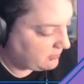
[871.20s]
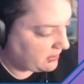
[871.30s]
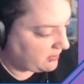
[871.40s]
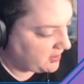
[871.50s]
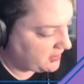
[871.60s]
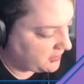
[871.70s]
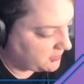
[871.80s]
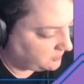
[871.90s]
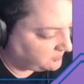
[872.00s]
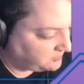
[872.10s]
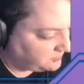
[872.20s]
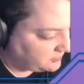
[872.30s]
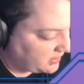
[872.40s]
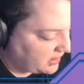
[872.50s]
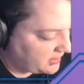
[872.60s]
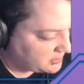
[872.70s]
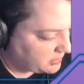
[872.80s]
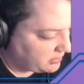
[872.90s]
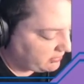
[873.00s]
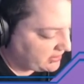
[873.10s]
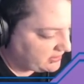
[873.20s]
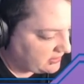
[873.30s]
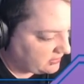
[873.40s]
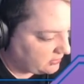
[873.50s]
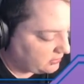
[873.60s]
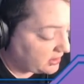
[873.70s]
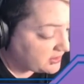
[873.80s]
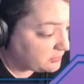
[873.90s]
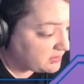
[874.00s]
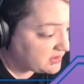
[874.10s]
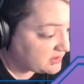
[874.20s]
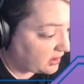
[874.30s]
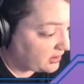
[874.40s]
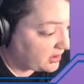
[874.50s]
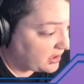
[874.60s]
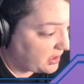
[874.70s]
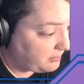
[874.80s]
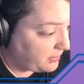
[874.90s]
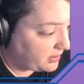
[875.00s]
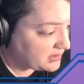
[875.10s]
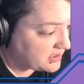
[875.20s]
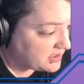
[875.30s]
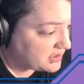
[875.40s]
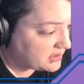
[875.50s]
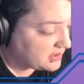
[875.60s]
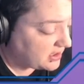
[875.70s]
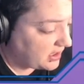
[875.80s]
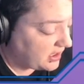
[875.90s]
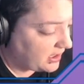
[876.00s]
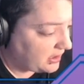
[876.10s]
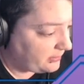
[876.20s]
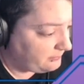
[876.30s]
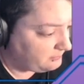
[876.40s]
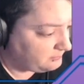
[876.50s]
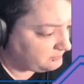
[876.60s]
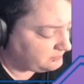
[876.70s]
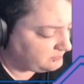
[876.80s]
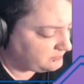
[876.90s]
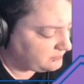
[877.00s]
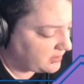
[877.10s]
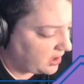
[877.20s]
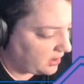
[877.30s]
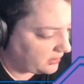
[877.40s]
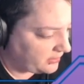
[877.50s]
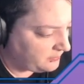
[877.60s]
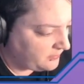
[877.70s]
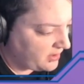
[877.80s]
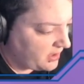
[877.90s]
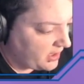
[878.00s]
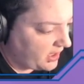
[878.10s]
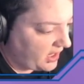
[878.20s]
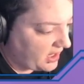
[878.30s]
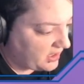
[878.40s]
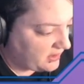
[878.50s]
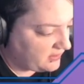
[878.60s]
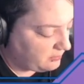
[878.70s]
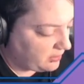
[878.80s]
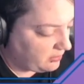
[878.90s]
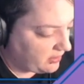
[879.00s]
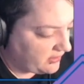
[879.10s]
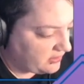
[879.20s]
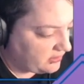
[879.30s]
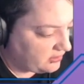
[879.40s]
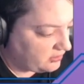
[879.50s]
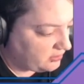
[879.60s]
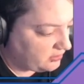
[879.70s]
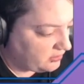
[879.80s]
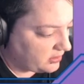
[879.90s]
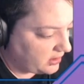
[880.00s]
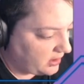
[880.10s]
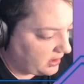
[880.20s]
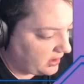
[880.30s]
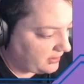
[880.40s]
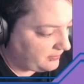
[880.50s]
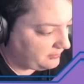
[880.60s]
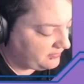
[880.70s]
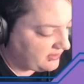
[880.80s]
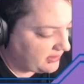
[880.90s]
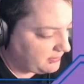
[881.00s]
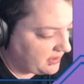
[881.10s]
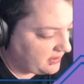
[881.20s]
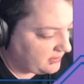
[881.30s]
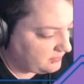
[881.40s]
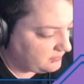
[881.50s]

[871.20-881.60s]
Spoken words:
we're going to do is we're going to assume this is already a parsed color, and then we're going to db.get